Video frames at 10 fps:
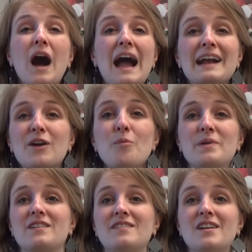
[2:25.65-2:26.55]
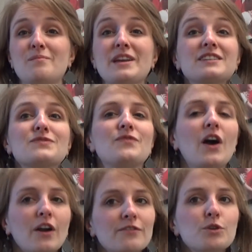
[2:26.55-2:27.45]
wide open because
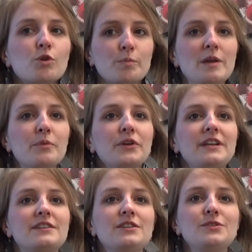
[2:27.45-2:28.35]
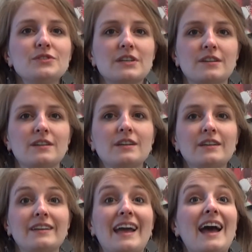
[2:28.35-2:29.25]
far fewer people need to use it.
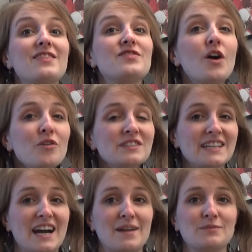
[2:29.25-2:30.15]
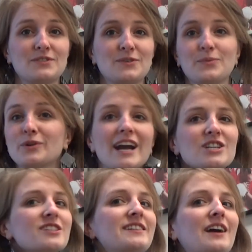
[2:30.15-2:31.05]
At those times, we're
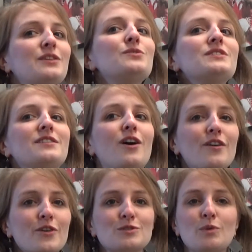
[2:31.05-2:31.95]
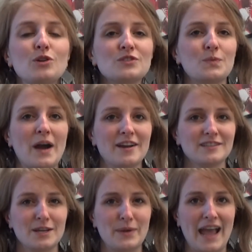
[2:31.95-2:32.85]
actually not using all those poles and
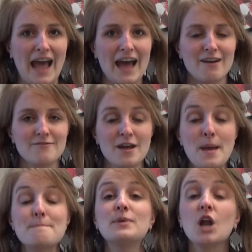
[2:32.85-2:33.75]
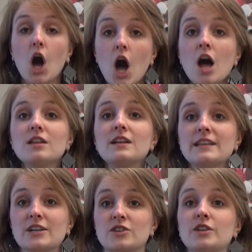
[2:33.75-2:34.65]
wires that we have, but all
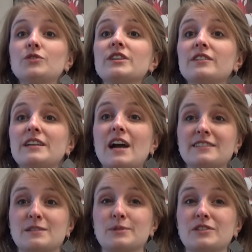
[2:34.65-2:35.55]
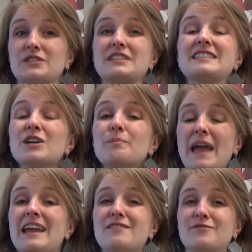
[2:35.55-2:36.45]
electric utility customers are still
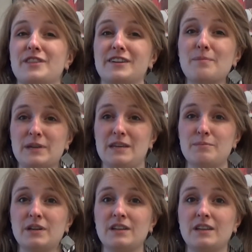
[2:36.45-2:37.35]
paying for their upkeep.